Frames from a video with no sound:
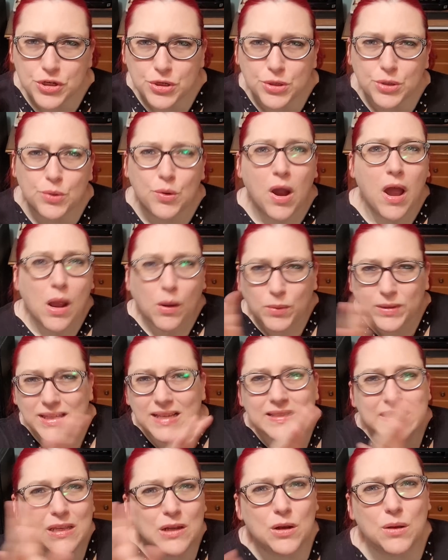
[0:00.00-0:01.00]
you with
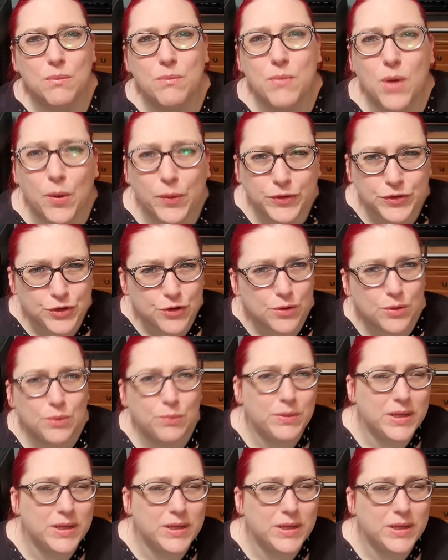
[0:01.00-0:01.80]
these little emotional